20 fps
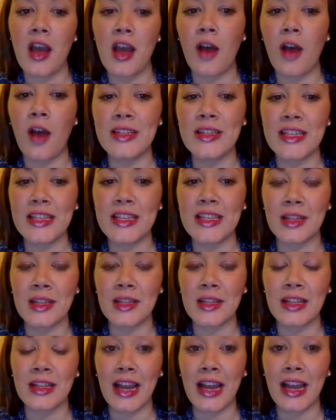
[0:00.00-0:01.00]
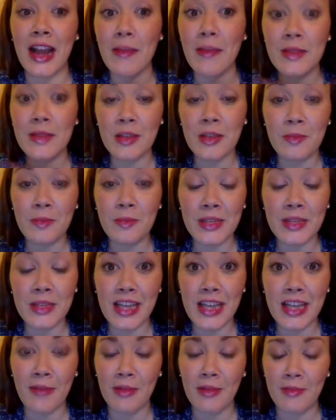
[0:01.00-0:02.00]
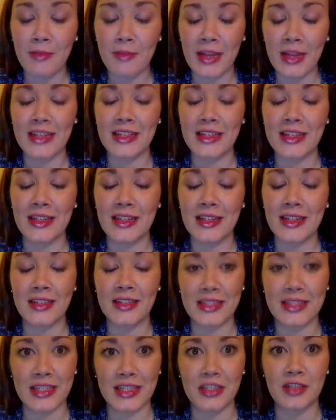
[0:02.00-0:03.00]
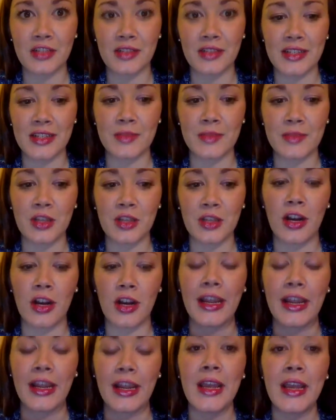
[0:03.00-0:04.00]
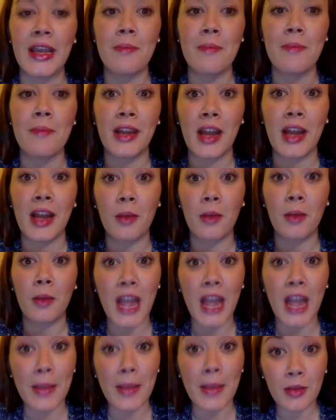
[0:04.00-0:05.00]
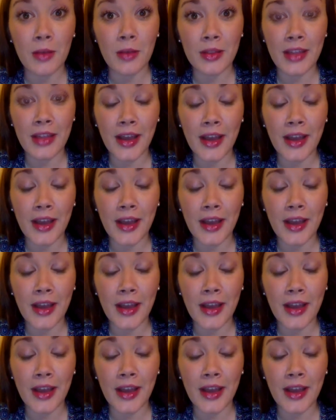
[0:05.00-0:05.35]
I always say something like, I've been so busy, I've been meaning to send you this, I'm sorry. But we came out with